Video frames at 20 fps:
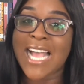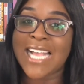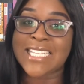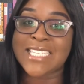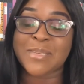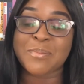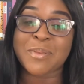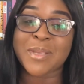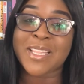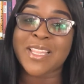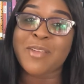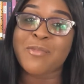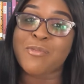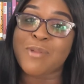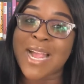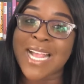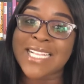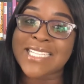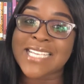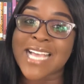I typically
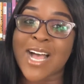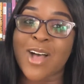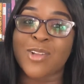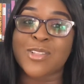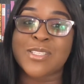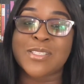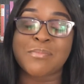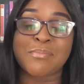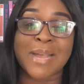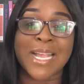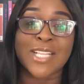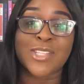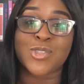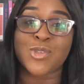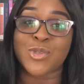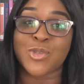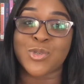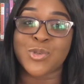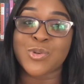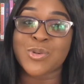write out my
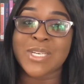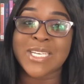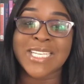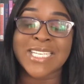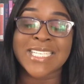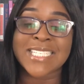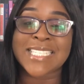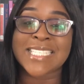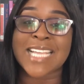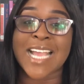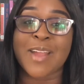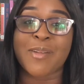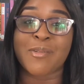to-do list,